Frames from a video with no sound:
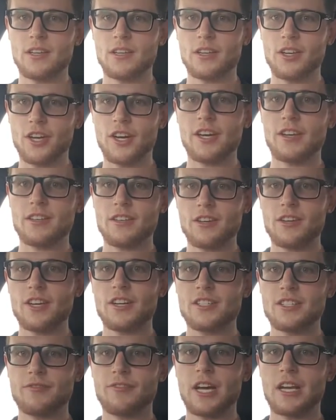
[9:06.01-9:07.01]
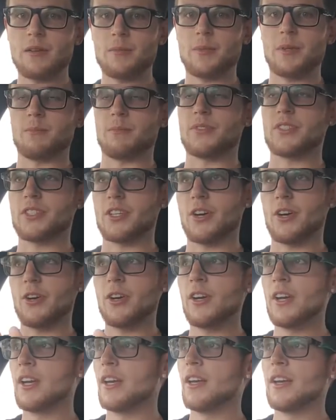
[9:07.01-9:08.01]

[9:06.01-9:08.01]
You're gonna you're gonna develop them. So,